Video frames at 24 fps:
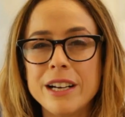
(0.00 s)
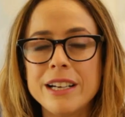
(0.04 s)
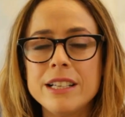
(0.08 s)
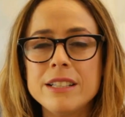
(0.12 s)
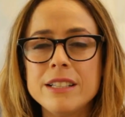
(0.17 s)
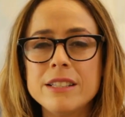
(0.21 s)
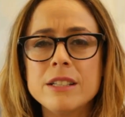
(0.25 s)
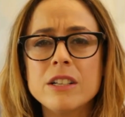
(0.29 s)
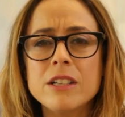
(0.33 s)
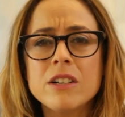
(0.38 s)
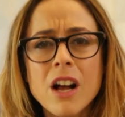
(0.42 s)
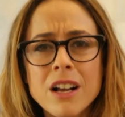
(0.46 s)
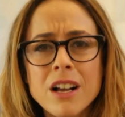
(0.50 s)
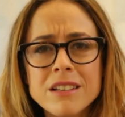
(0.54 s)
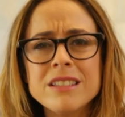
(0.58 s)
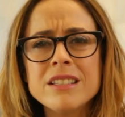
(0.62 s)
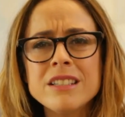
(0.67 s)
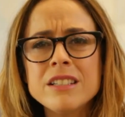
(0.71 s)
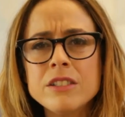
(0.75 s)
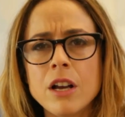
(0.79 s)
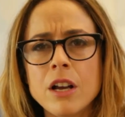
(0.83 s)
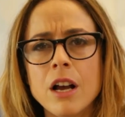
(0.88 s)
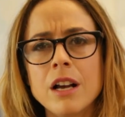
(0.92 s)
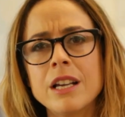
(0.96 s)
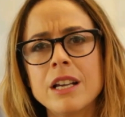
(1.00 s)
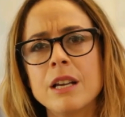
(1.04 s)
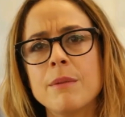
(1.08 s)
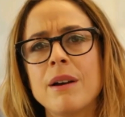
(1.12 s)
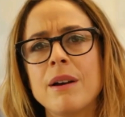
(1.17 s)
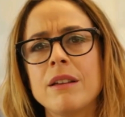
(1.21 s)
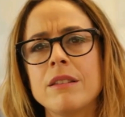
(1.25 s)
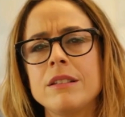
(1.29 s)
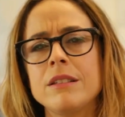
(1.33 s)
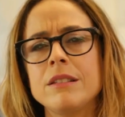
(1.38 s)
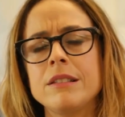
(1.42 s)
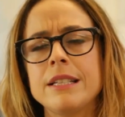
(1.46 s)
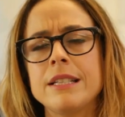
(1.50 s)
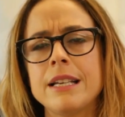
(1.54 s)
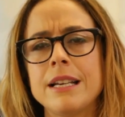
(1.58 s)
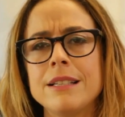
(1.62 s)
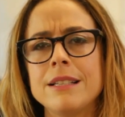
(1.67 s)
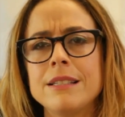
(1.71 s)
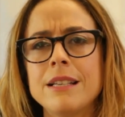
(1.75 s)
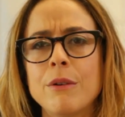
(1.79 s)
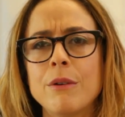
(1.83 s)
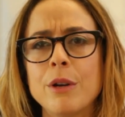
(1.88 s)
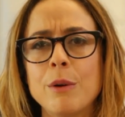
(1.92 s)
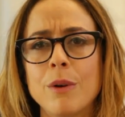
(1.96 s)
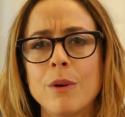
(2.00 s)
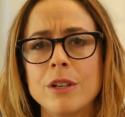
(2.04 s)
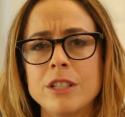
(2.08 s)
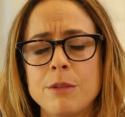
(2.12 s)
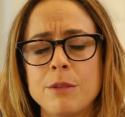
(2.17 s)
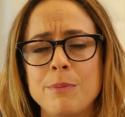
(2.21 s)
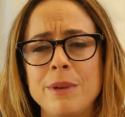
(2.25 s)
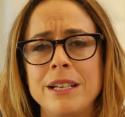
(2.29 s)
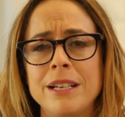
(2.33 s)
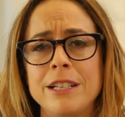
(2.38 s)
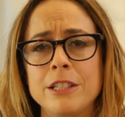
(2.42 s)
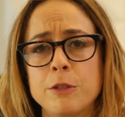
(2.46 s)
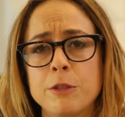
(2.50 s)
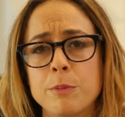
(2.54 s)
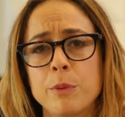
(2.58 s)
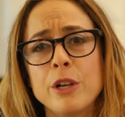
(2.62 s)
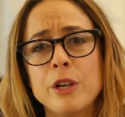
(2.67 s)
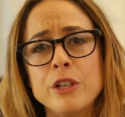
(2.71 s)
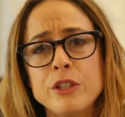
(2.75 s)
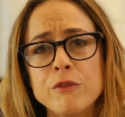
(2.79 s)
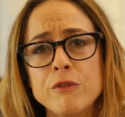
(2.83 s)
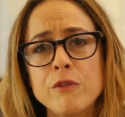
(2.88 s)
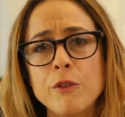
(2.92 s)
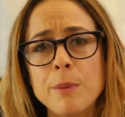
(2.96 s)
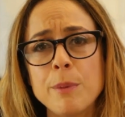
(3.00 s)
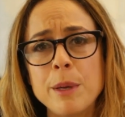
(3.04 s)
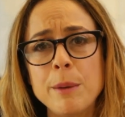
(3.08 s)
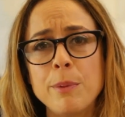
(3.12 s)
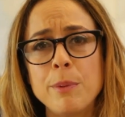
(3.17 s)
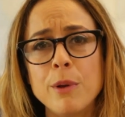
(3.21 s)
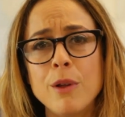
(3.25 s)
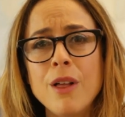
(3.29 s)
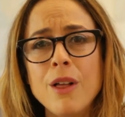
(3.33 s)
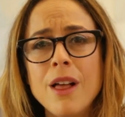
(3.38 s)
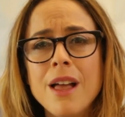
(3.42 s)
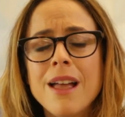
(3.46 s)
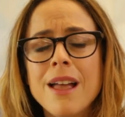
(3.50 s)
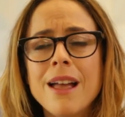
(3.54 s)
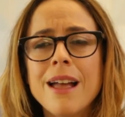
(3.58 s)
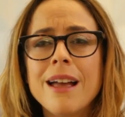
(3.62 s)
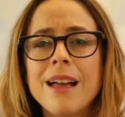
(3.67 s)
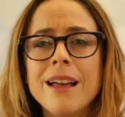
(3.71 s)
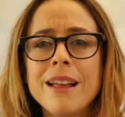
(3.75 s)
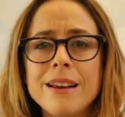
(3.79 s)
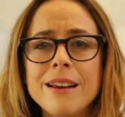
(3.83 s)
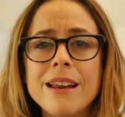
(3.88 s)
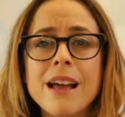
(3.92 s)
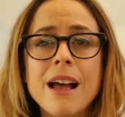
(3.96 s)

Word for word: he's constantly talking about these days how he wants to be an inspiration for people. And